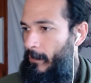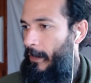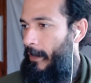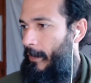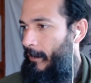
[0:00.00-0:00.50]

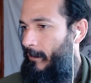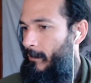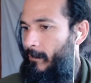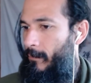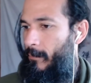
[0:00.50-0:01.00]

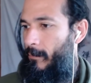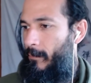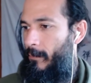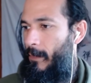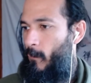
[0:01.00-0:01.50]
And
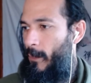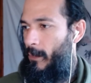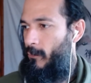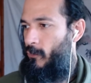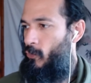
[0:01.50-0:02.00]
there
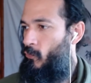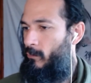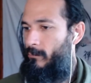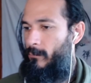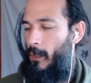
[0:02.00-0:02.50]
were two
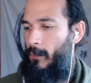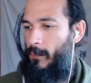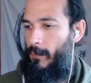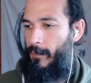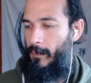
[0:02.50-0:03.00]

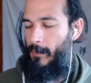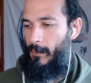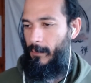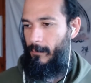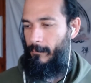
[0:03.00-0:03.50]
under
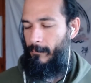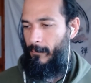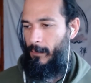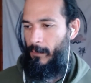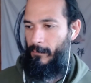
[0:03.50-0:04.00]
the
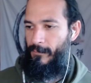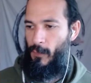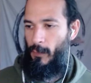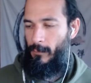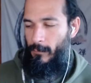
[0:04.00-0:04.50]

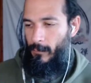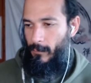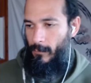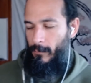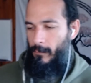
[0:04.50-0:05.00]

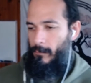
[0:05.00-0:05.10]
front